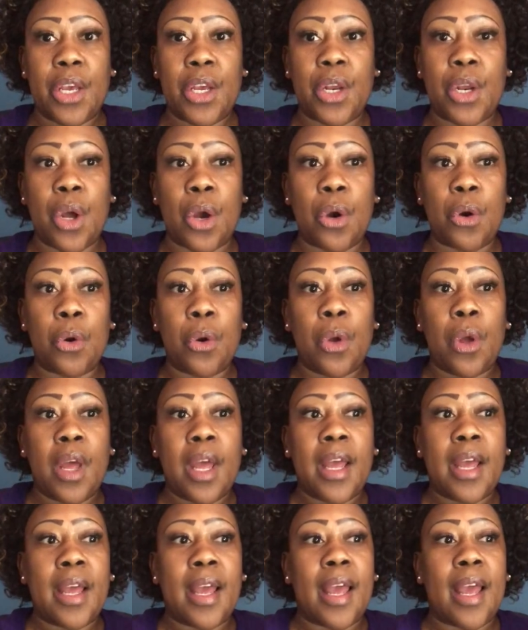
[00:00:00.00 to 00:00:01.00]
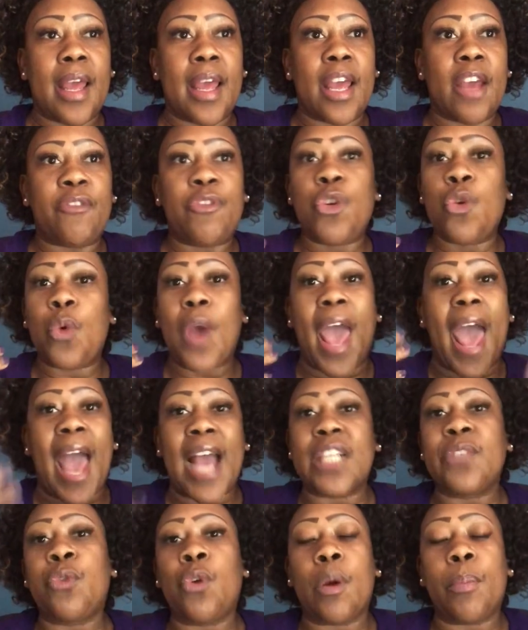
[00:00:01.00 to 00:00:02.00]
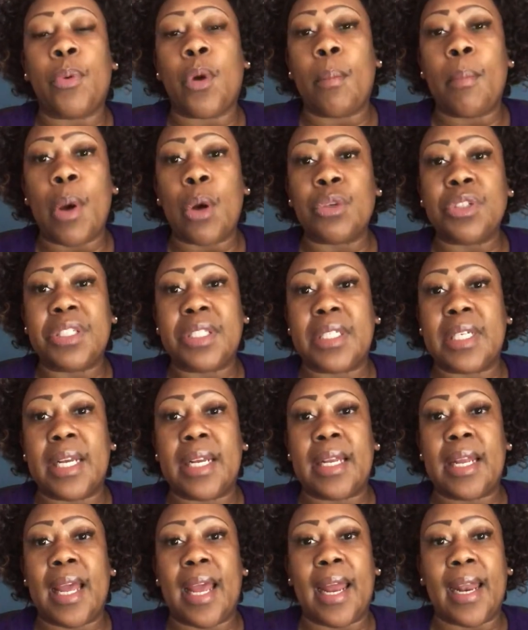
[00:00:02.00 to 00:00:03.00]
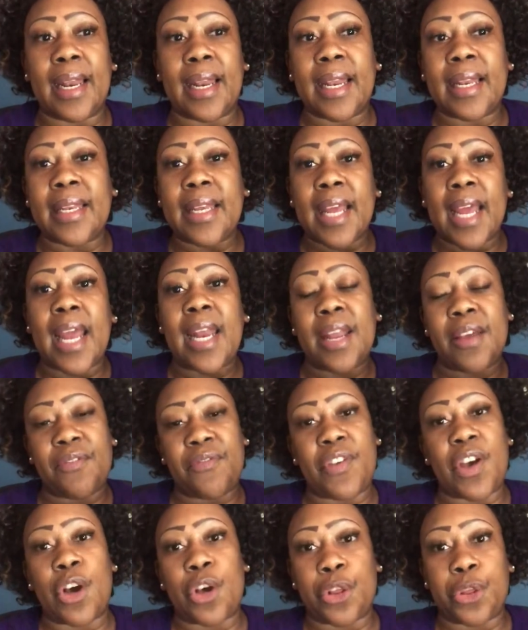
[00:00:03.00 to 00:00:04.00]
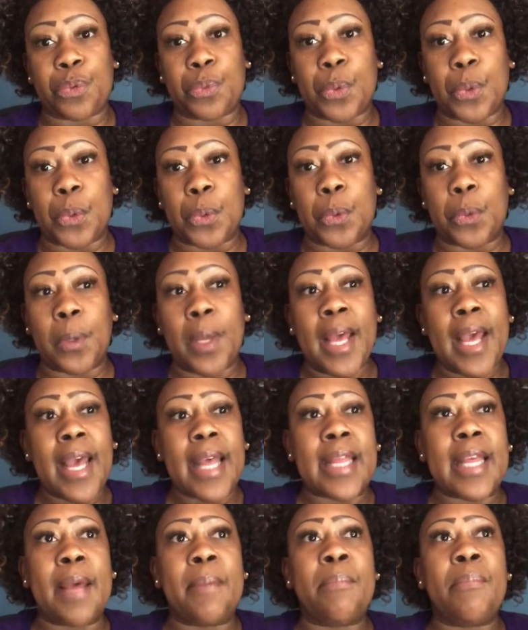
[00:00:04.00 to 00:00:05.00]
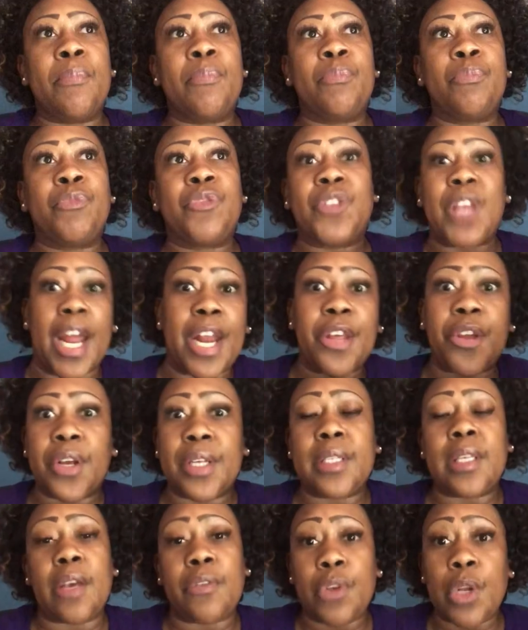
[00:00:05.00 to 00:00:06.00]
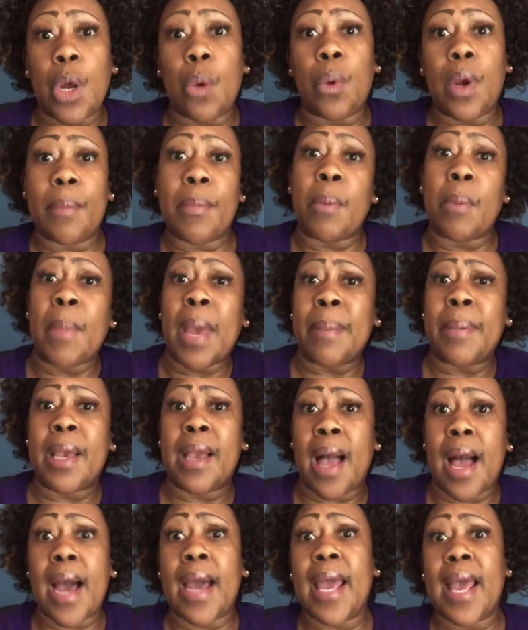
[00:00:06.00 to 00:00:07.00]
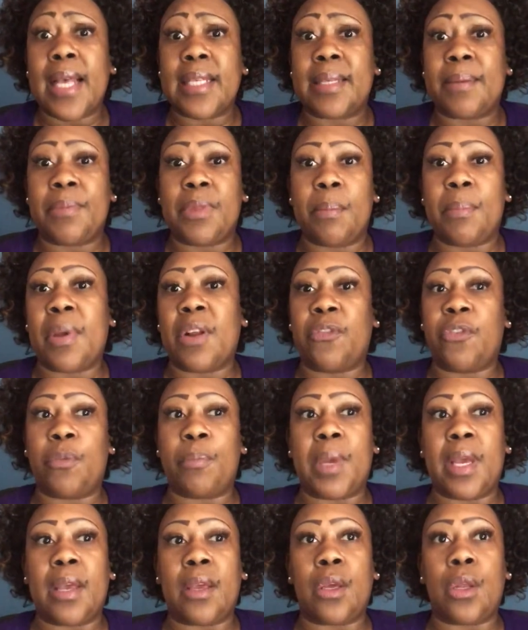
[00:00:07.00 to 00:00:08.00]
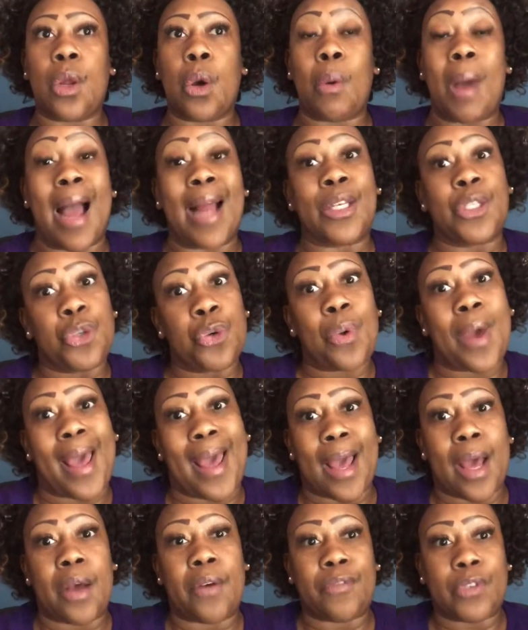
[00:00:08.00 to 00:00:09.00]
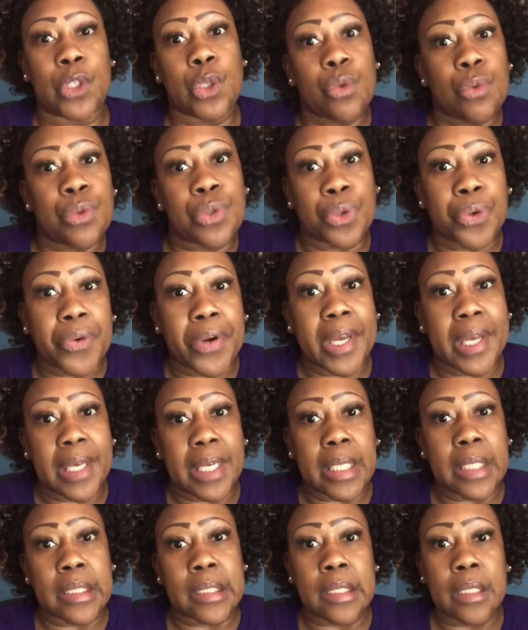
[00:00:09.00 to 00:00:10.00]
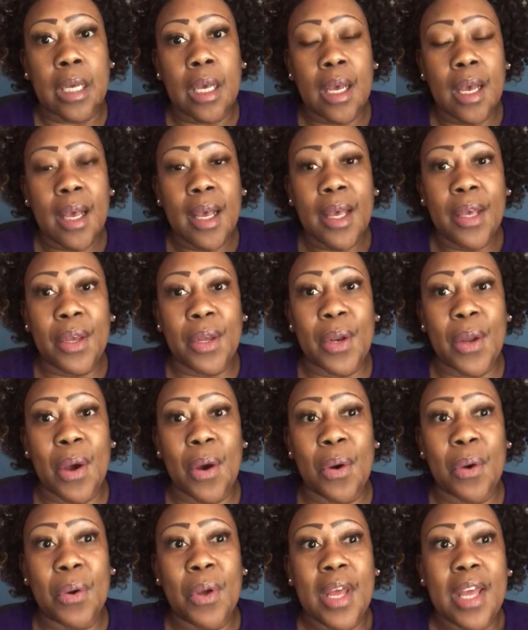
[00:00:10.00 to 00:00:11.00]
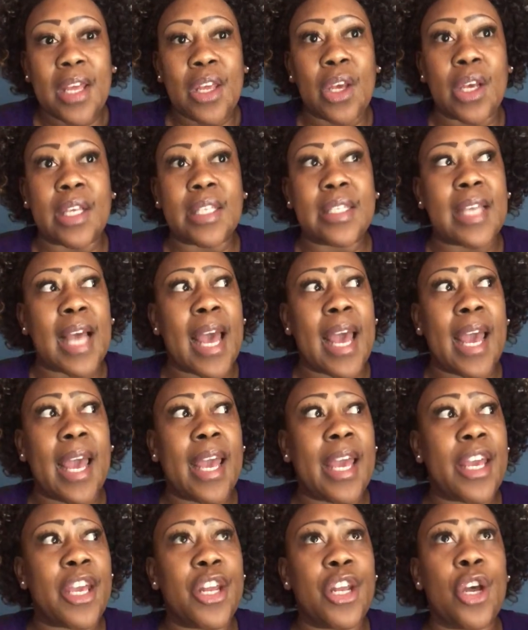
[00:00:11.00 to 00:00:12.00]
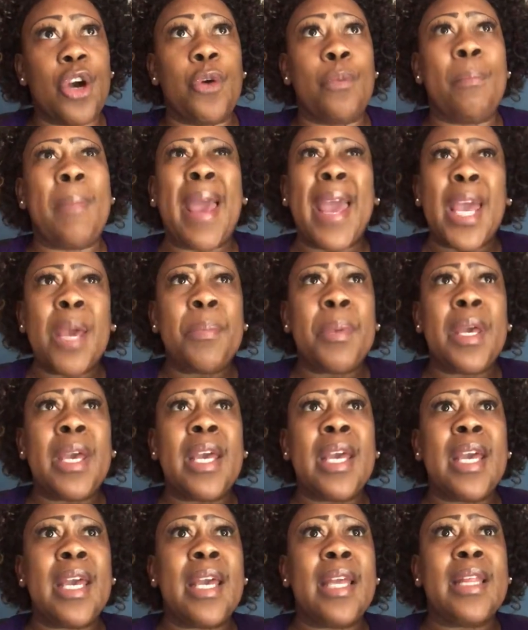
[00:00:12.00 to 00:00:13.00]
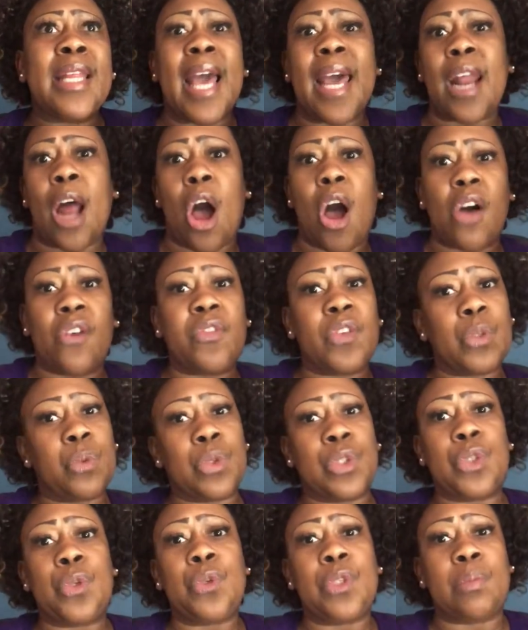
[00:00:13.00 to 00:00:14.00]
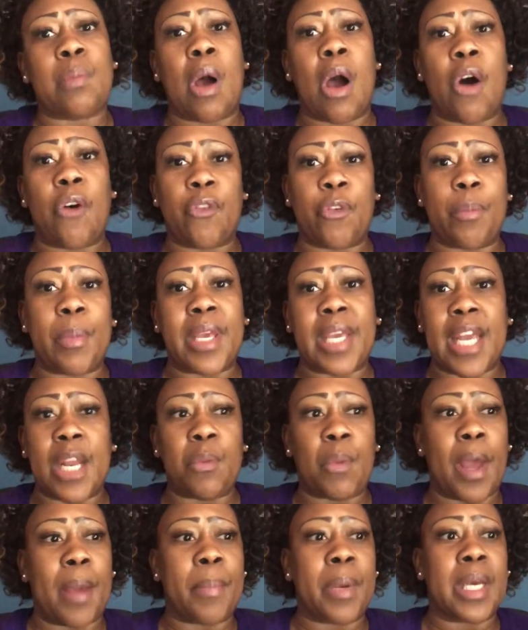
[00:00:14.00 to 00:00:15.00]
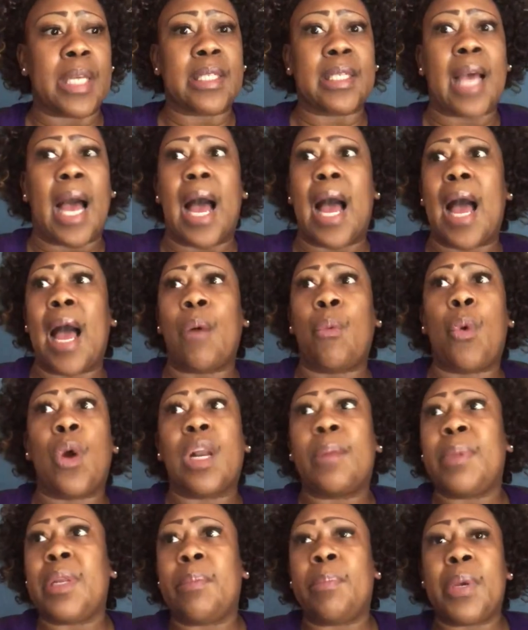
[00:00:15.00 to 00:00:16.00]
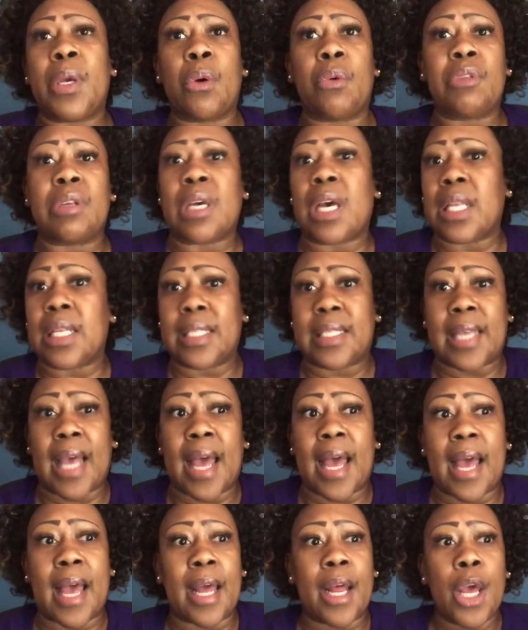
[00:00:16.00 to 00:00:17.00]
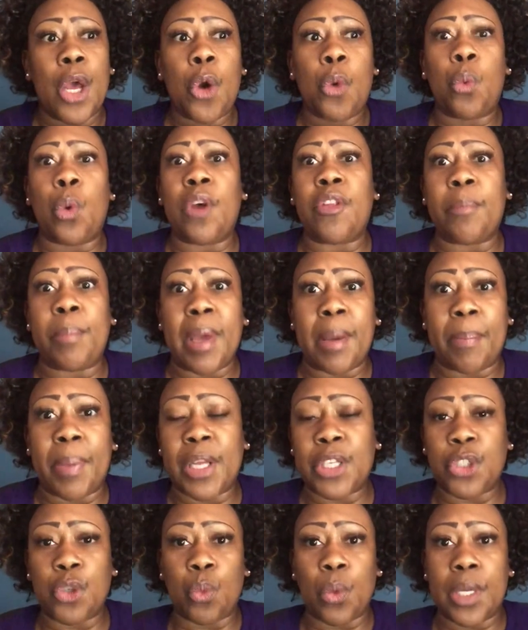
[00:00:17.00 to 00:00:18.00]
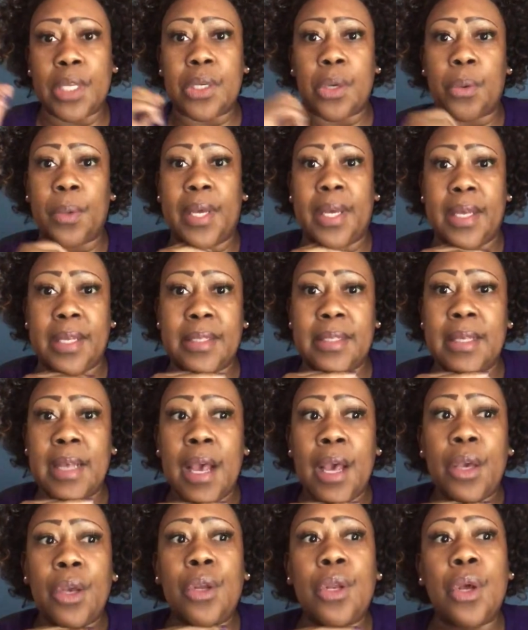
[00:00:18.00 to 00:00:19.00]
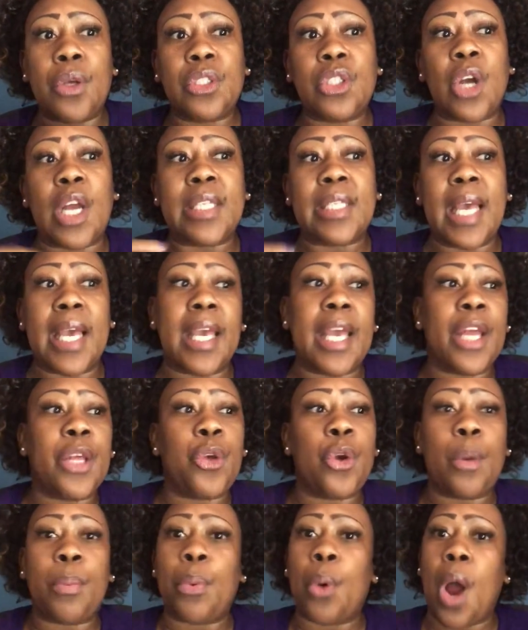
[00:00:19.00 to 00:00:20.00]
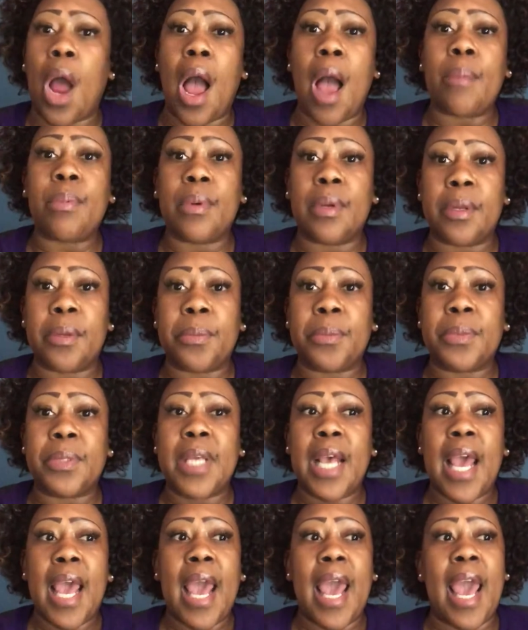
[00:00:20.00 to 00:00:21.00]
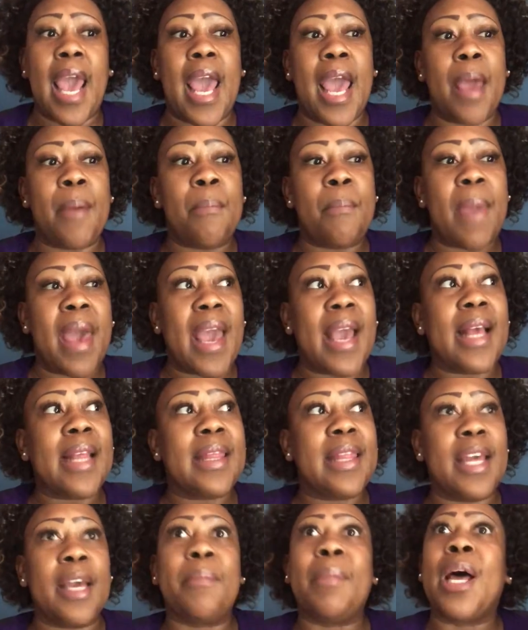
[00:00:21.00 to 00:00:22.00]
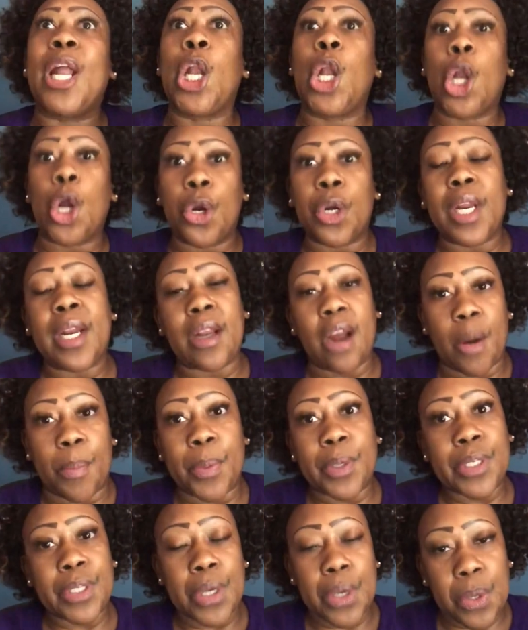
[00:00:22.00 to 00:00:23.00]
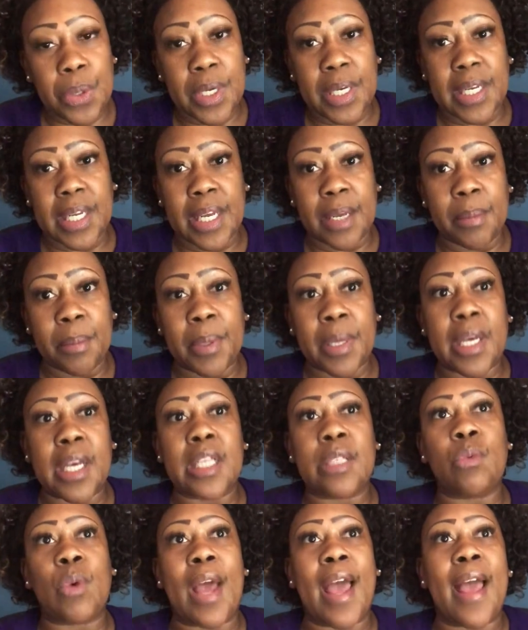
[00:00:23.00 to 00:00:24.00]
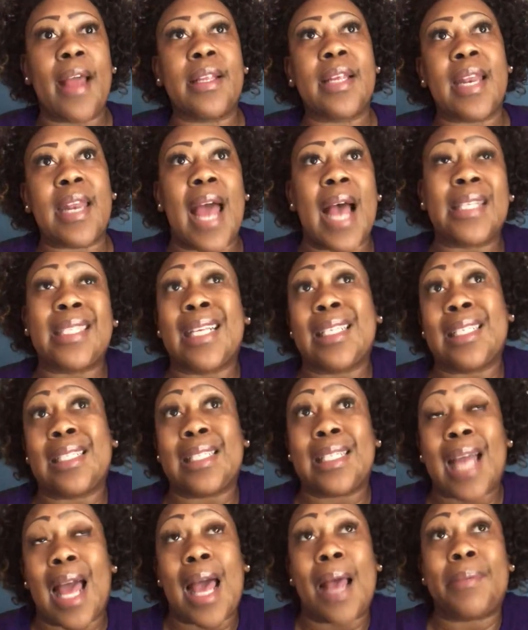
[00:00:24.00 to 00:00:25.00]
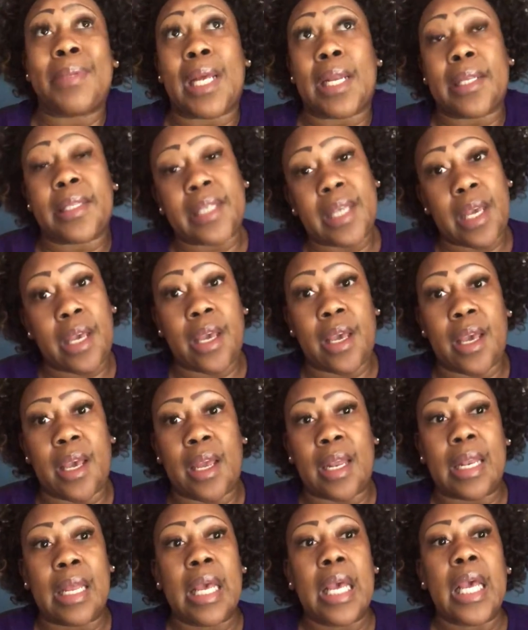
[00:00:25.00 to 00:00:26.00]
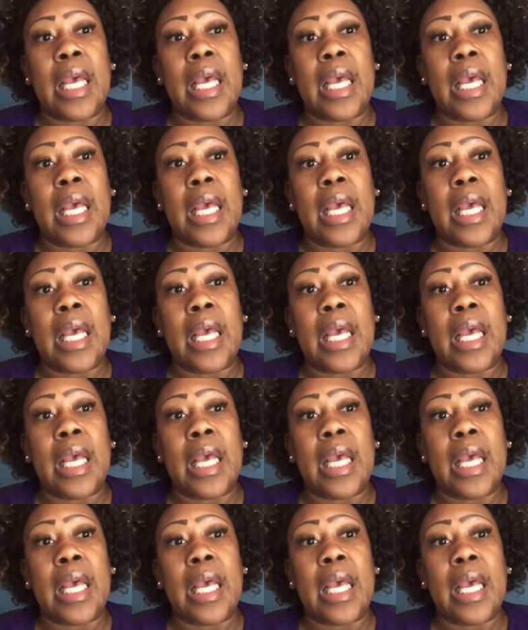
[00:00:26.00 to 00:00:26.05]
If you ask for a promotion and it fell through, then say to yourself, you know what, but maybe God has something better for me. I do have 2 degrees. You could say, maybe that office was too small for me anyway because God wanted me to be on the other side where the big picture window is. Start taking your problems and make them a learning opportunity, because 9 times out of 10,